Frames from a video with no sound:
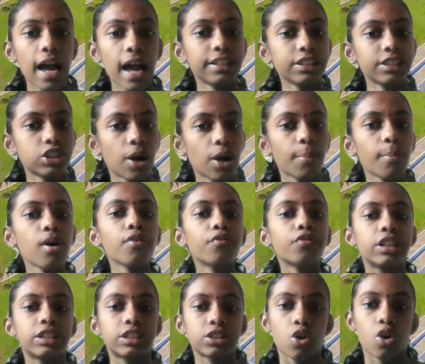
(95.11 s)
and some
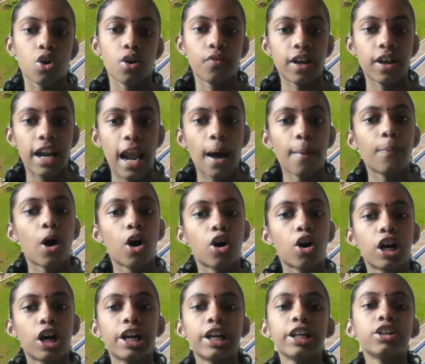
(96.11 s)
of these overlap
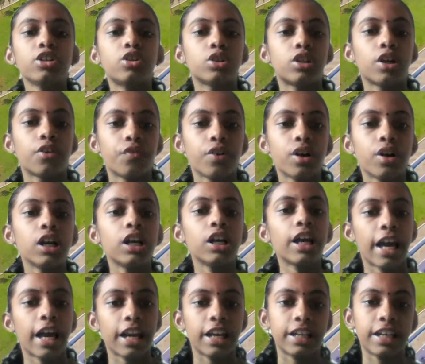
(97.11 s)
according to the World
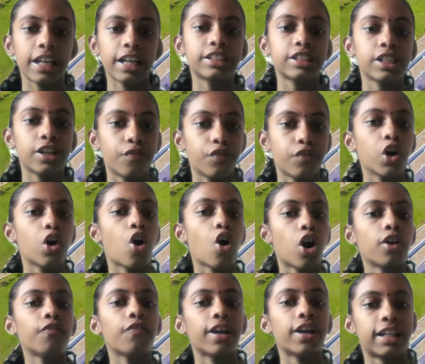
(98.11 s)
Heritage Review
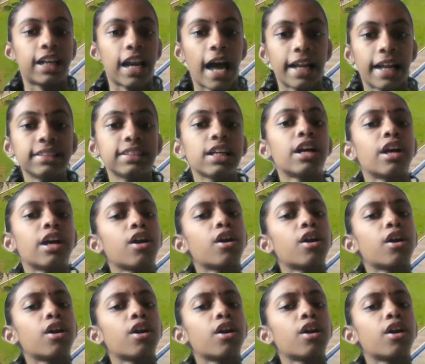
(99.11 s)
on Wetlands.